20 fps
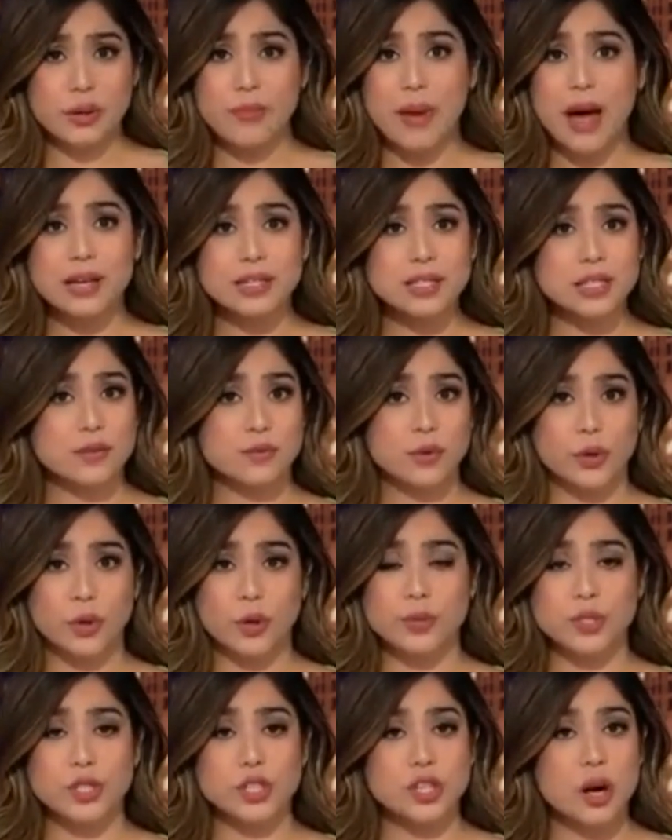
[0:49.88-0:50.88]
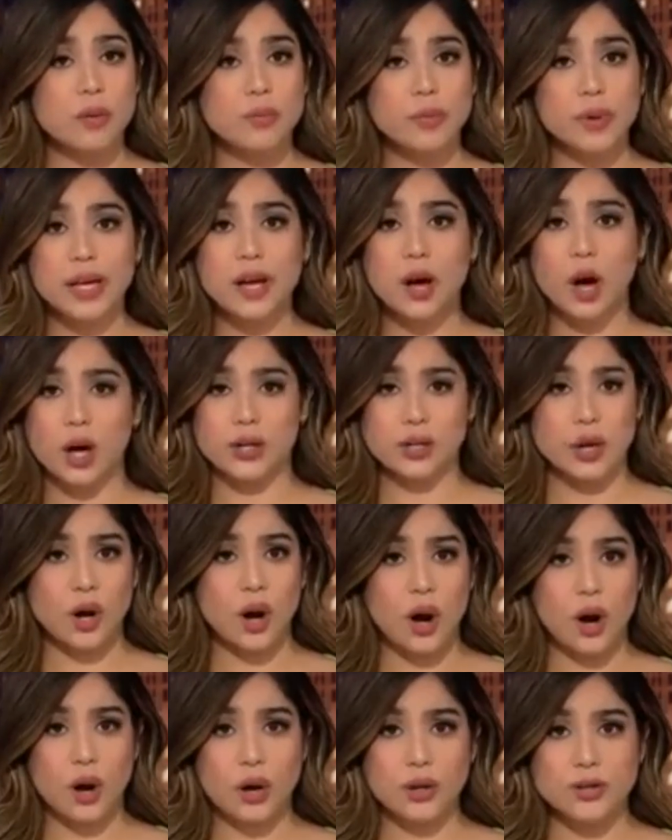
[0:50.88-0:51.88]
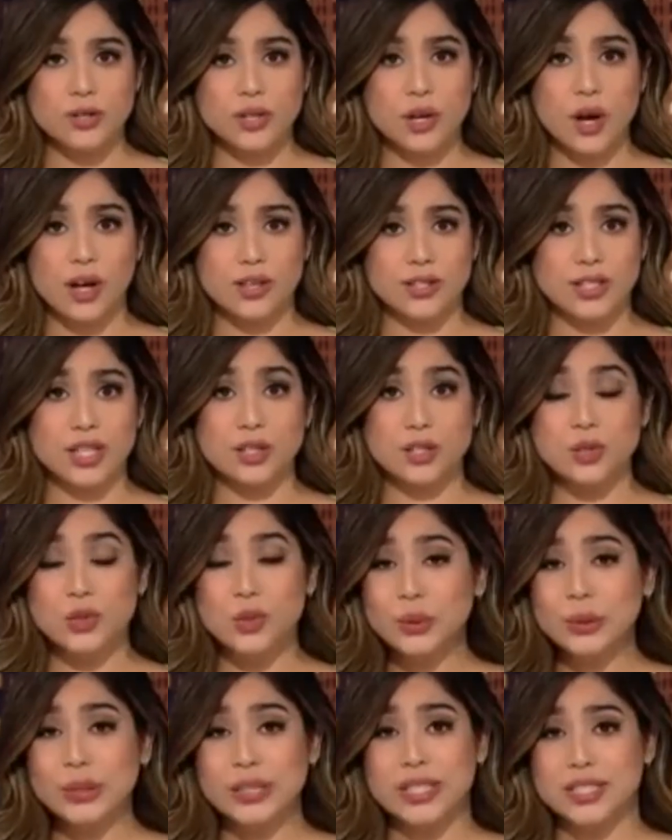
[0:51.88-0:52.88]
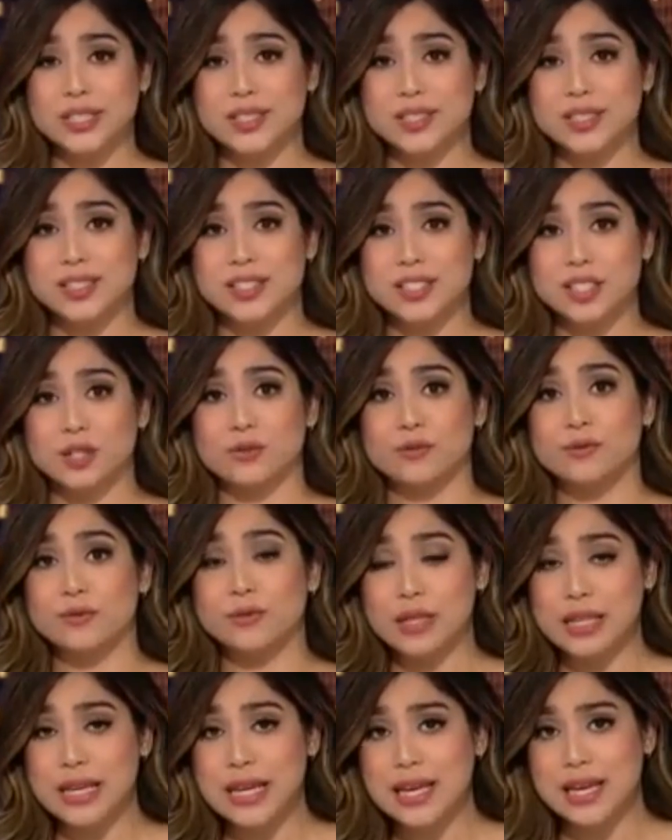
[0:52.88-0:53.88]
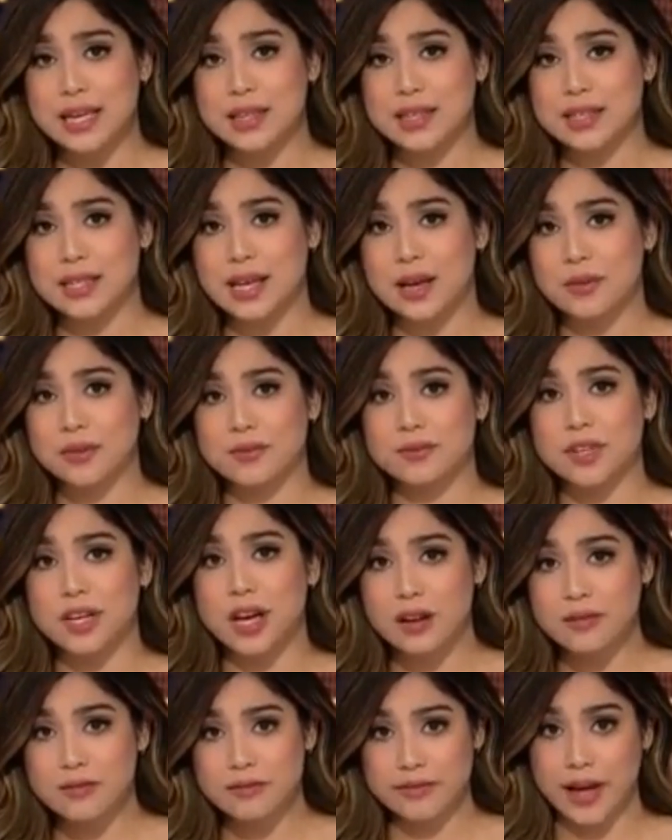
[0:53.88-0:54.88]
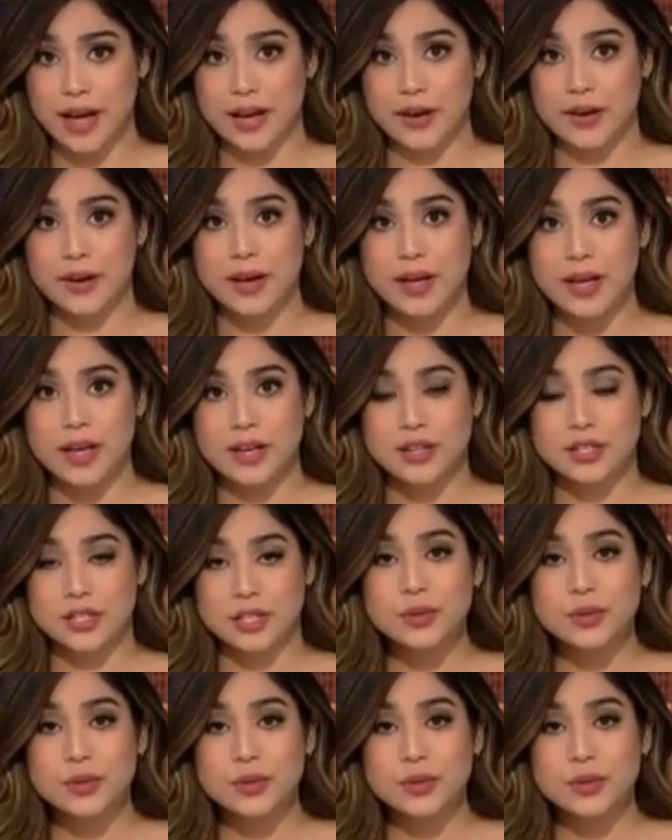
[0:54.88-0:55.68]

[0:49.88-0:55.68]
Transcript: who need to be held accountable for all this senseless violence and destruction in our great city.